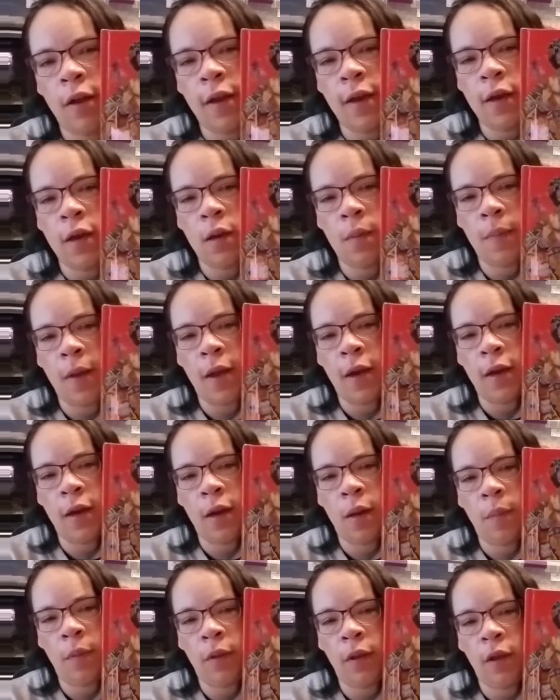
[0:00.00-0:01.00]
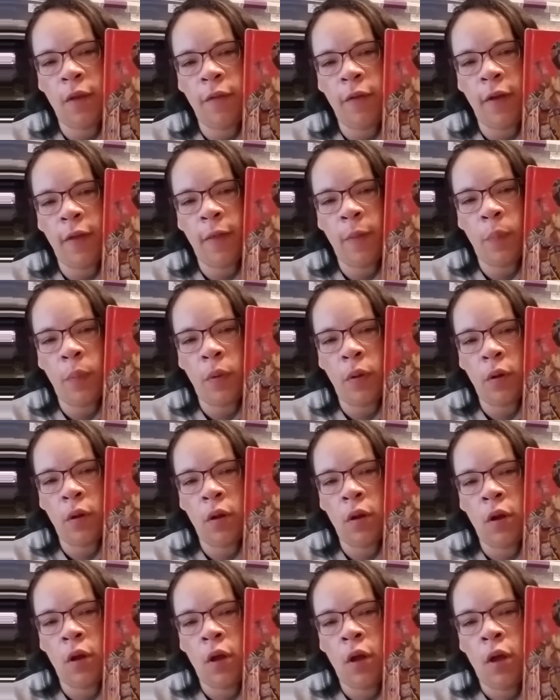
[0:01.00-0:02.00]
Maiden, I believe, in the book.
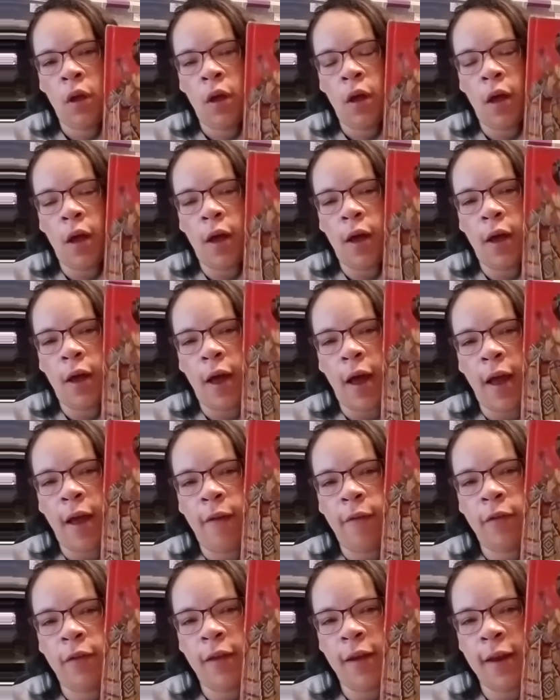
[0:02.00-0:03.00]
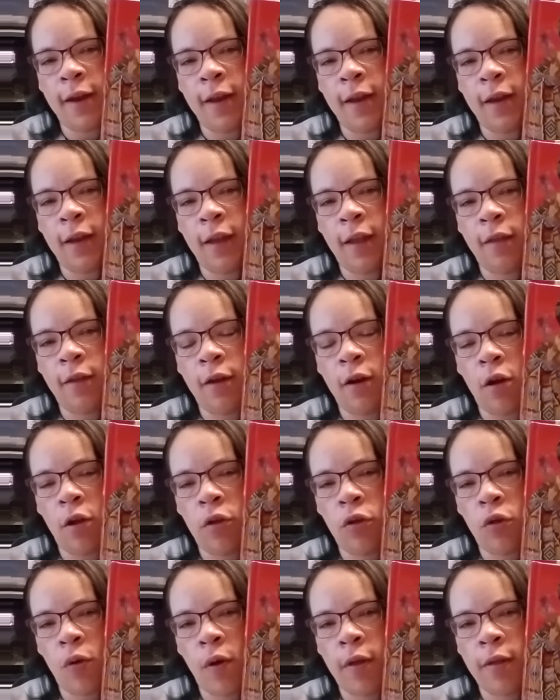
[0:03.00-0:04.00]
I have seen it listed
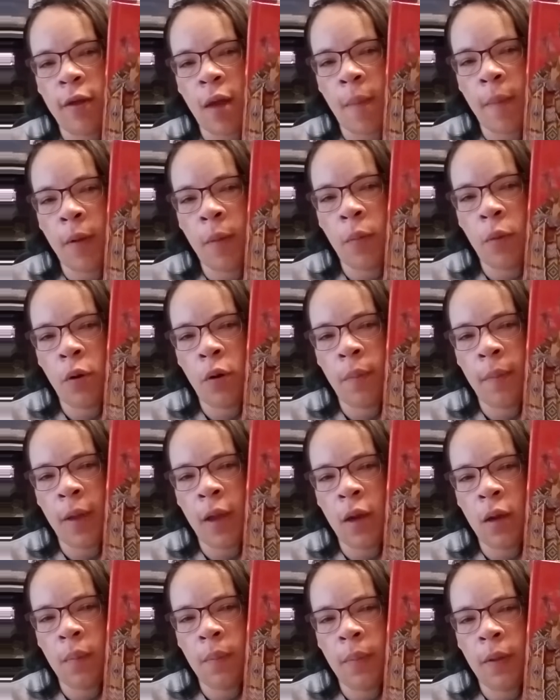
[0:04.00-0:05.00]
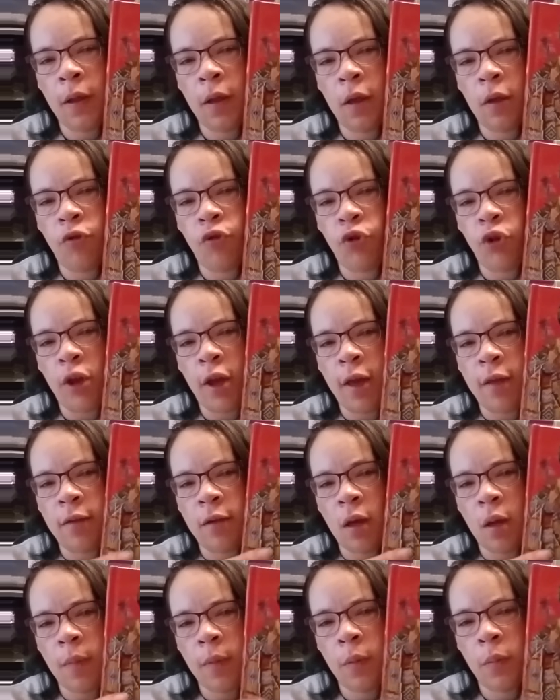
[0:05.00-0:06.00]
also as Hummingbird Maiden because she has a
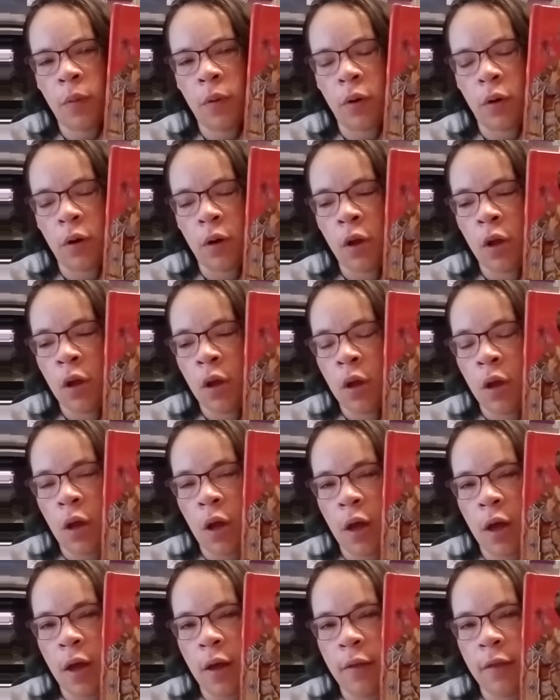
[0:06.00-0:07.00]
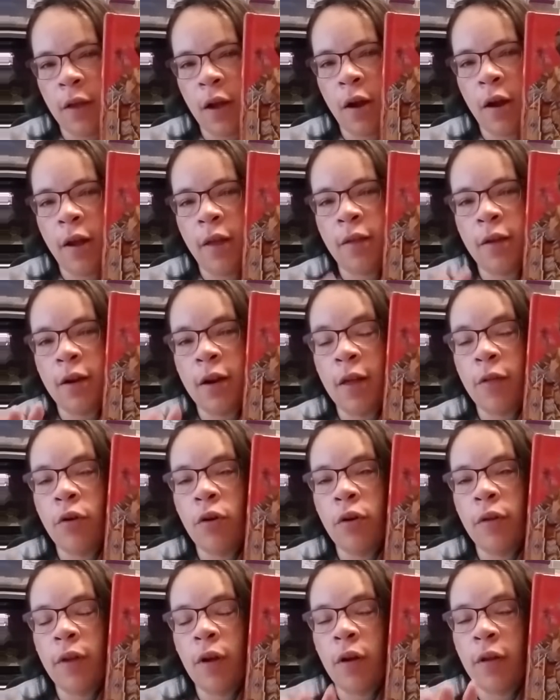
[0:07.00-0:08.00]
hummingbird. There is
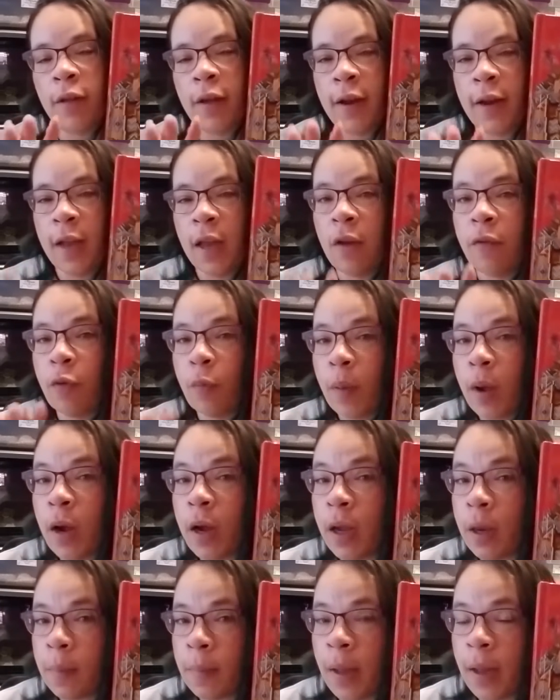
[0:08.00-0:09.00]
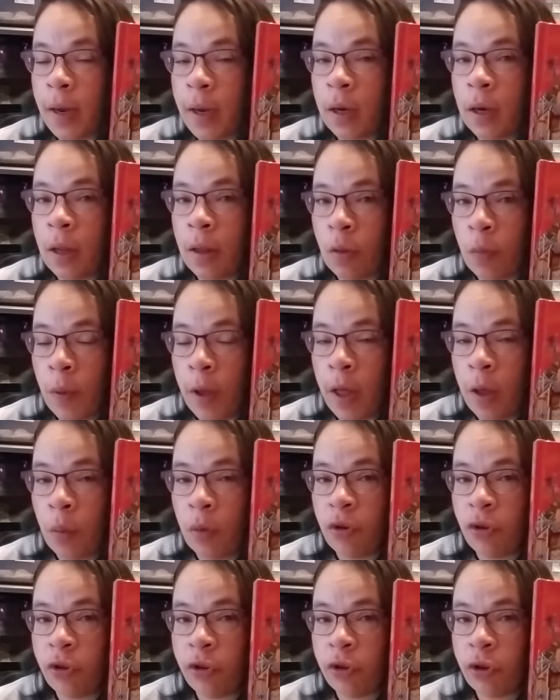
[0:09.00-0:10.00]
a Native American maiden as well,
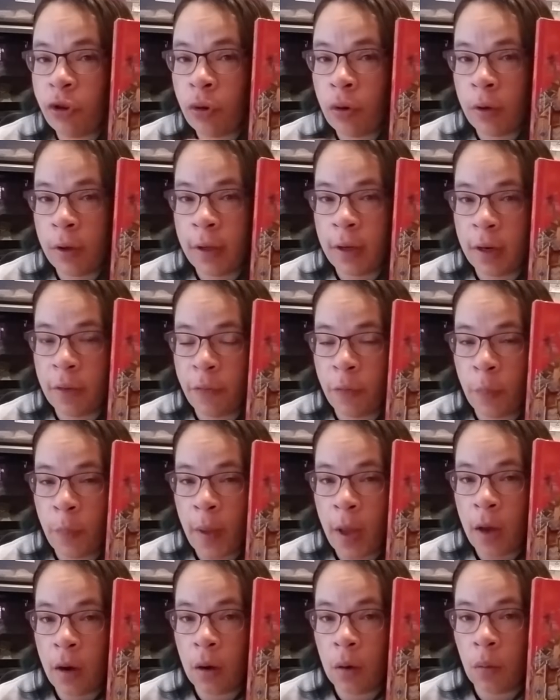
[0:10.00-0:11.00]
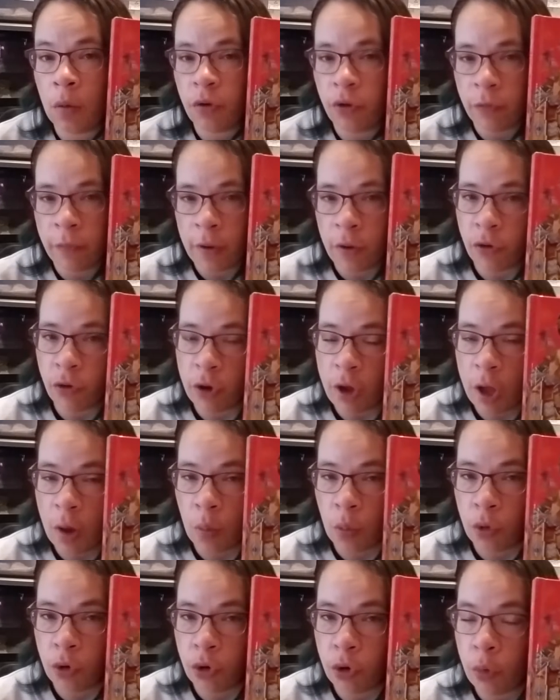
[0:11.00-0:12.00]
which is a totally different pattern, which eventually I will
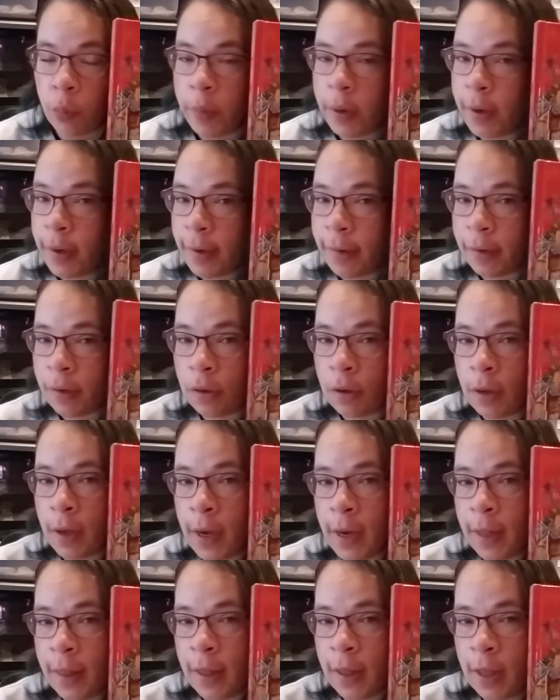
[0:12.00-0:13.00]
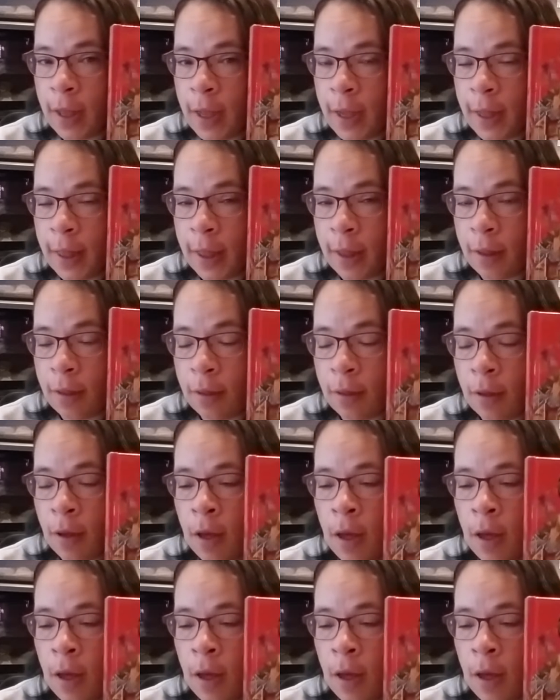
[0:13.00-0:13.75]
do, but it doesn't look anything like this.